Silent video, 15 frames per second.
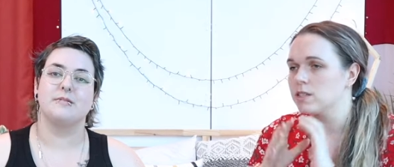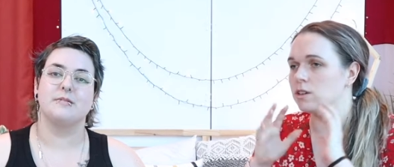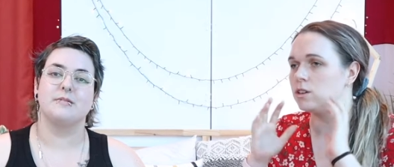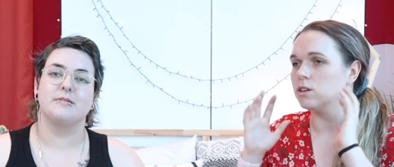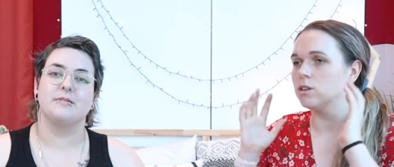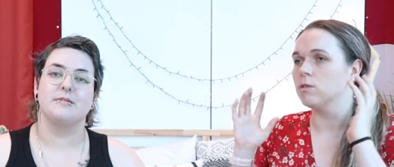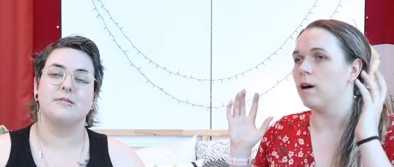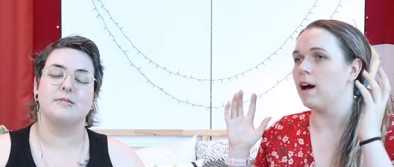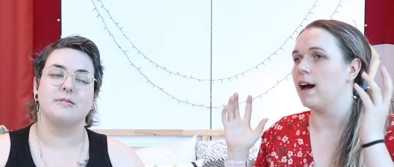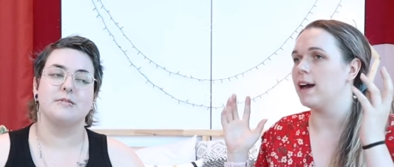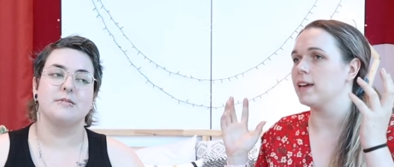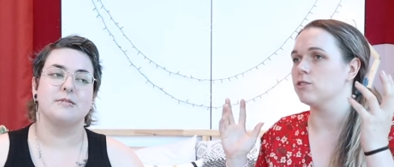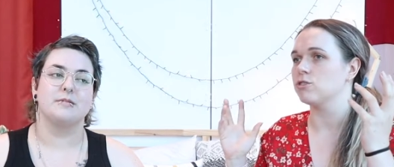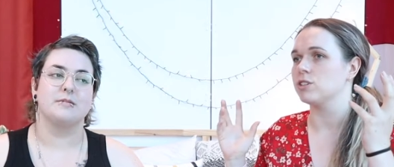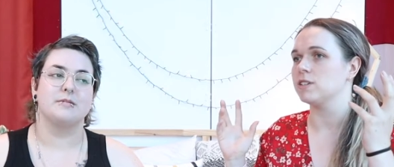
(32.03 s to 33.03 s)
Speaker 1: you are
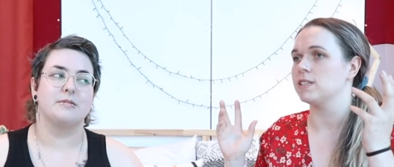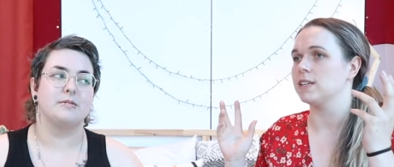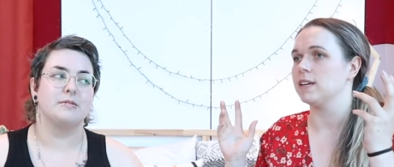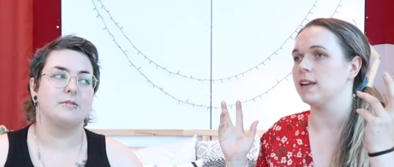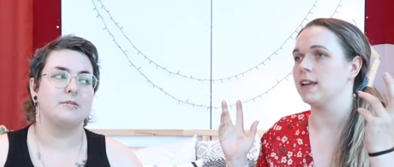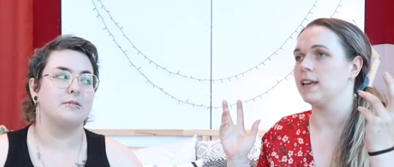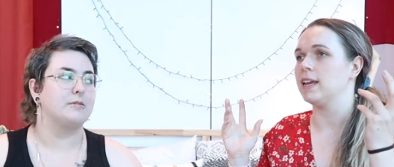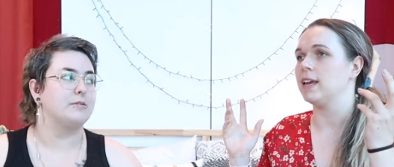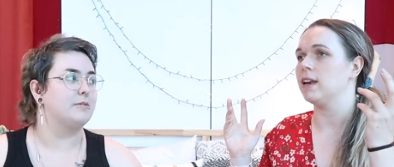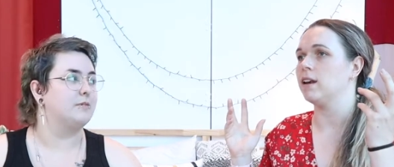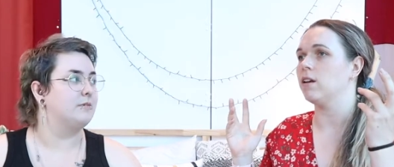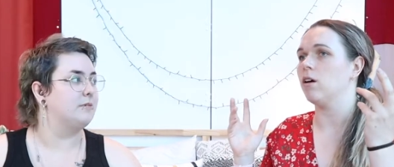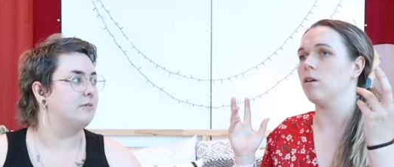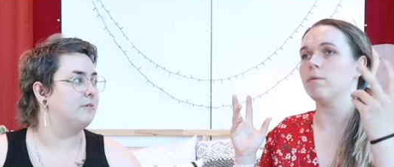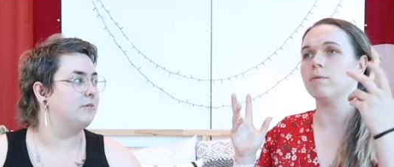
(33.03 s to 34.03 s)
interested in
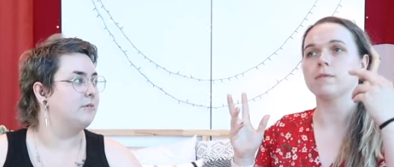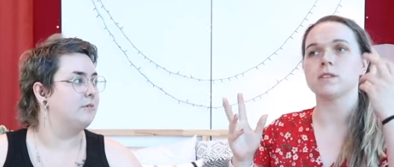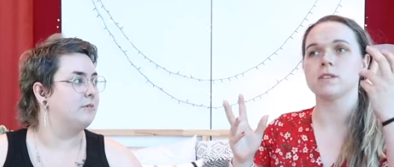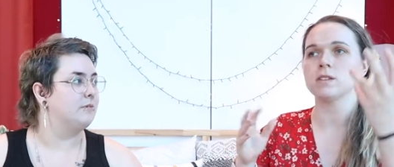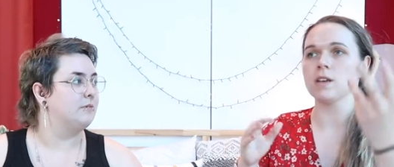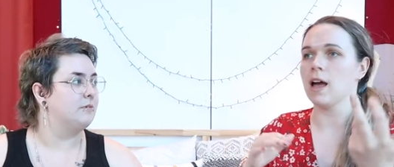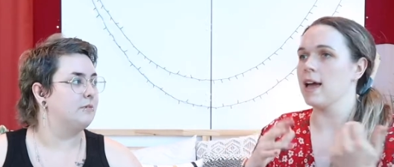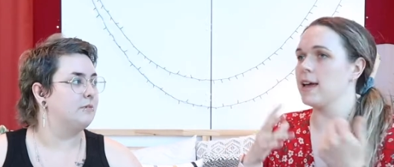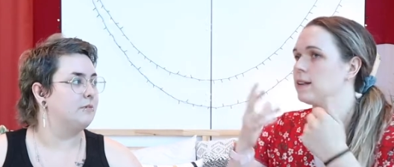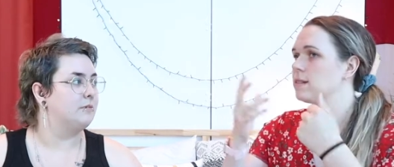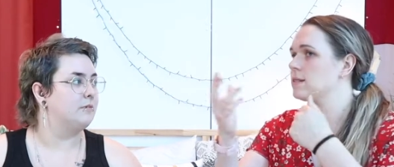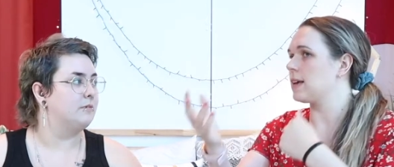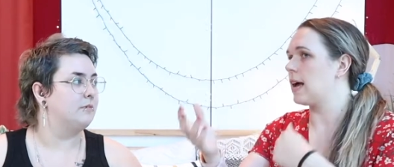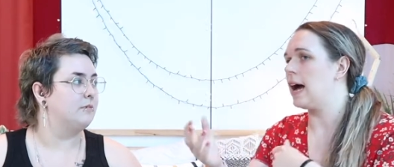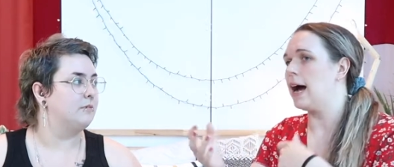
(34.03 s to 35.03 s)

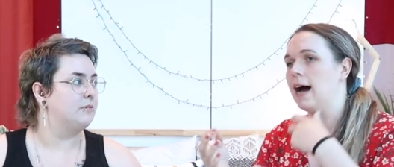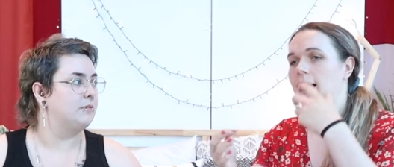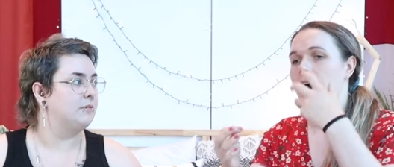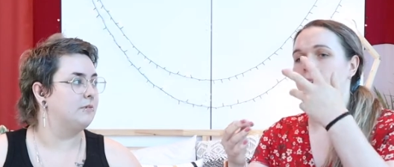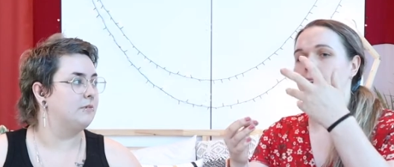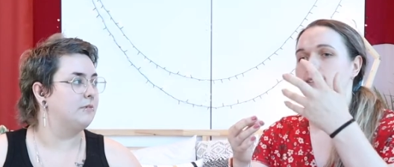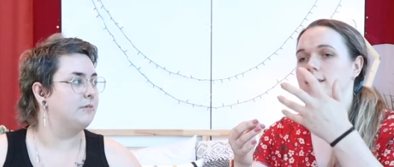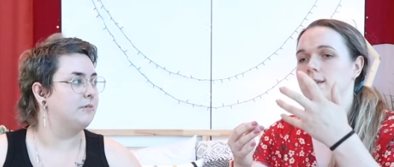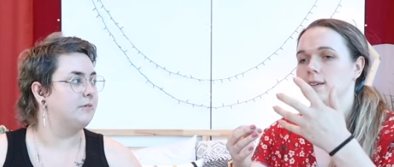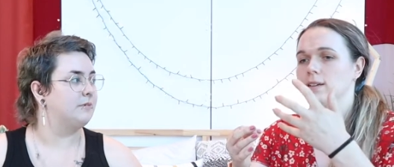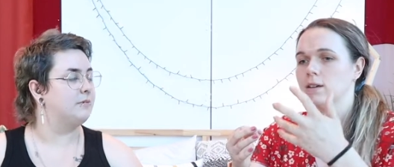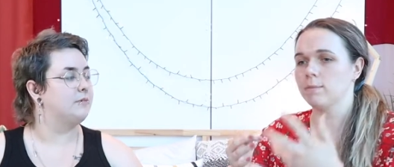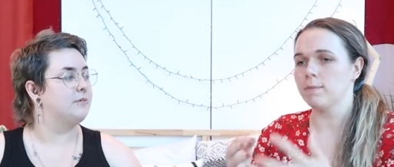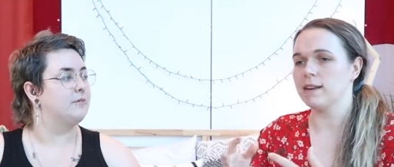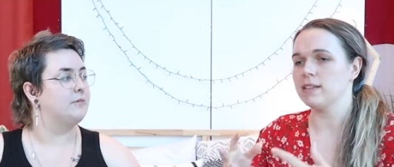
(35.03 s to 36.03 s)
science, art,
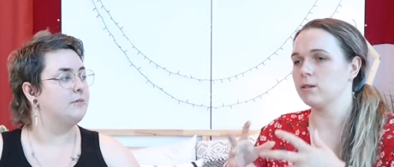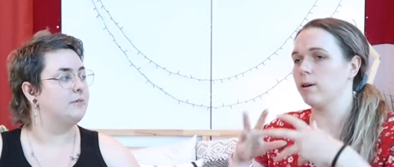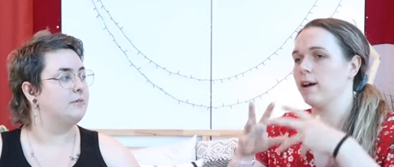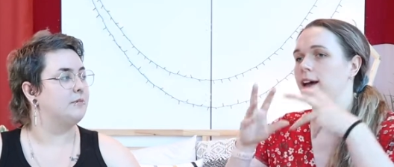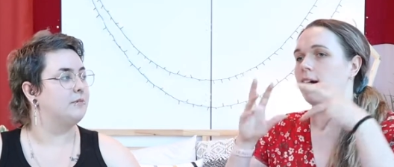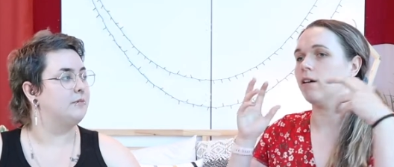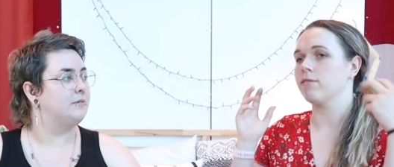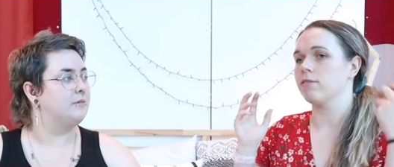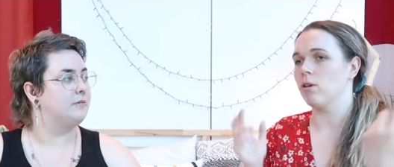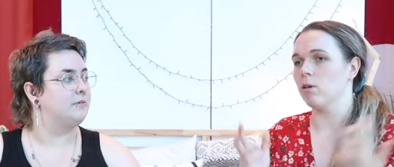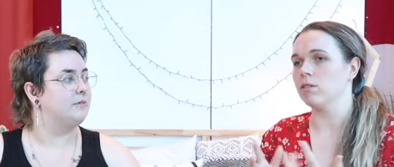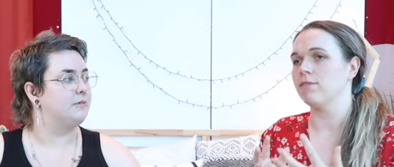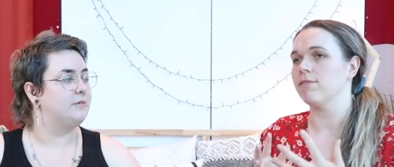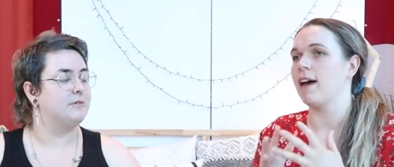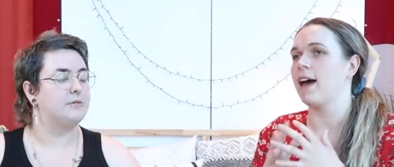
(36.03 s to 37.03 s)
mental health, all
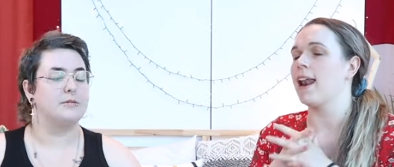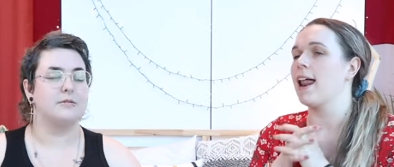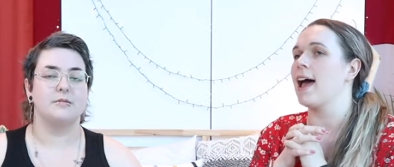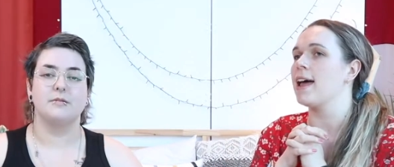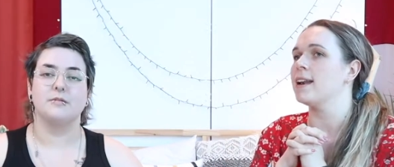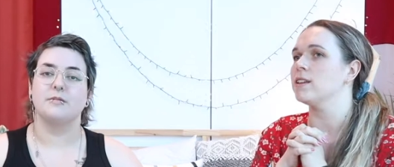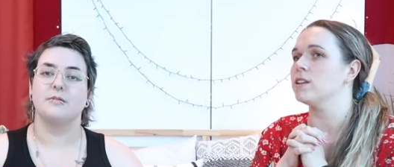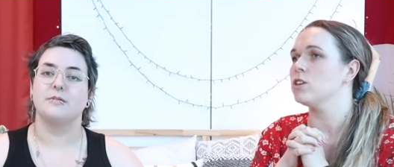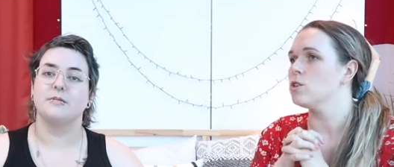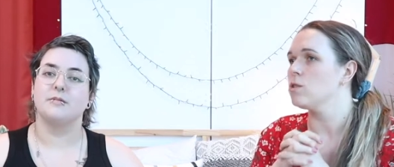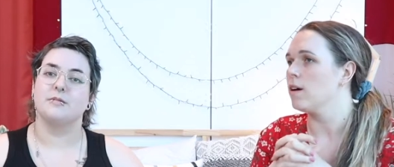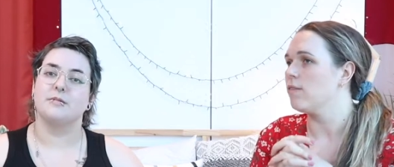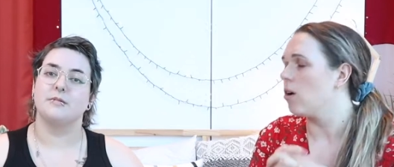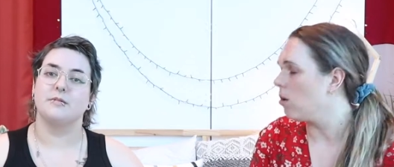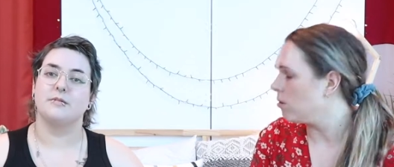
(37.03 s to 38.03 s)
of that. And you
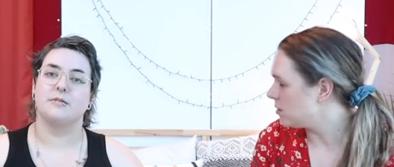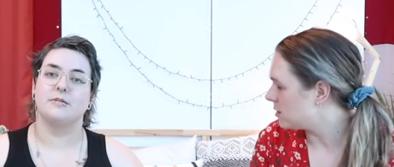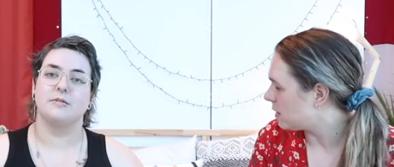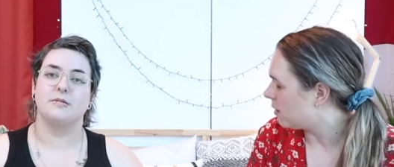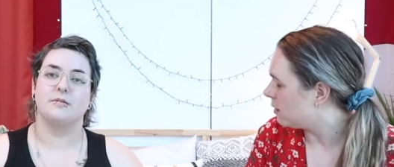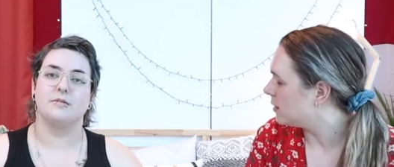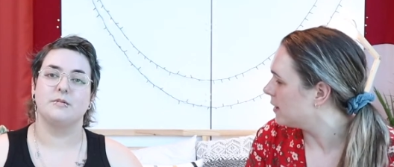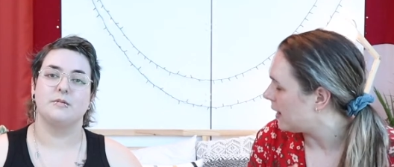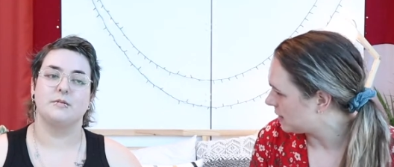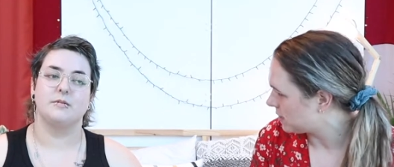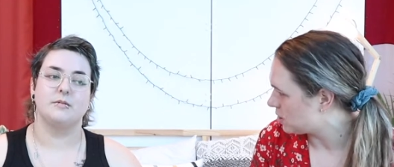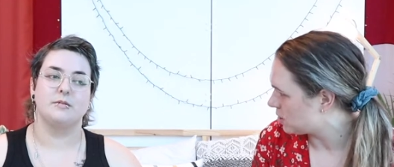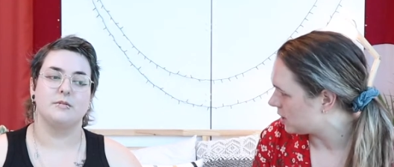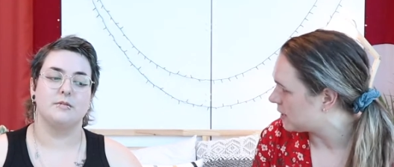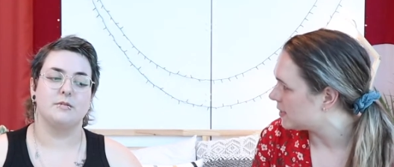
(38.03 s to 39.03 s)
have also
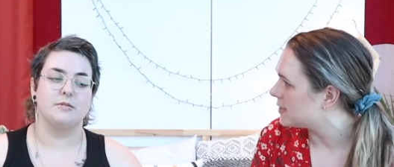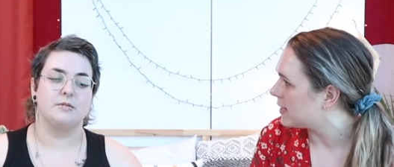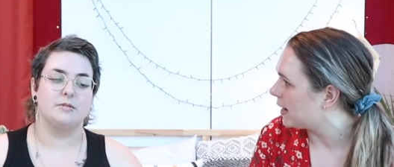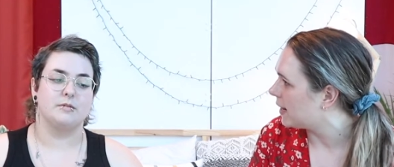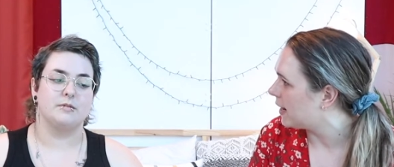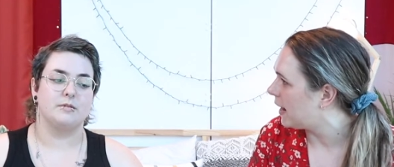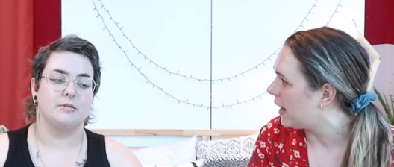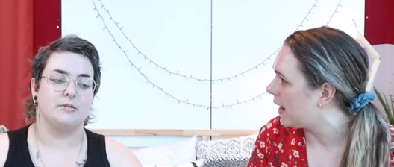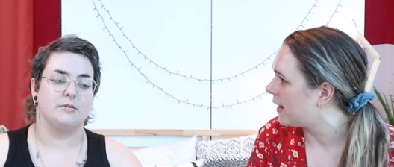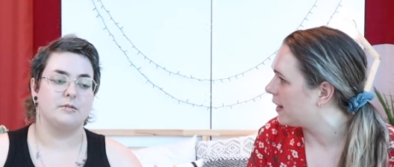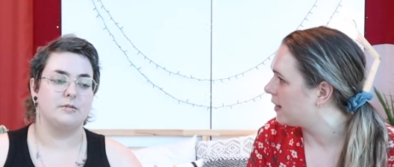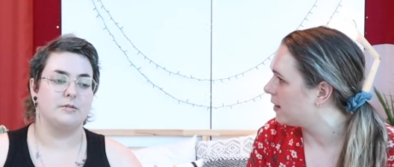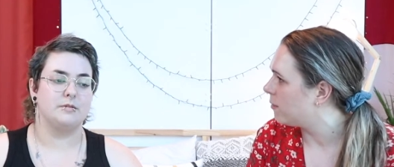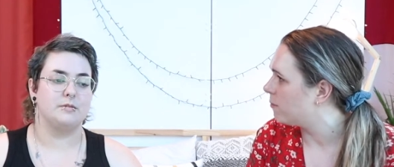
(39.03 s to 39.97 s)
last year done a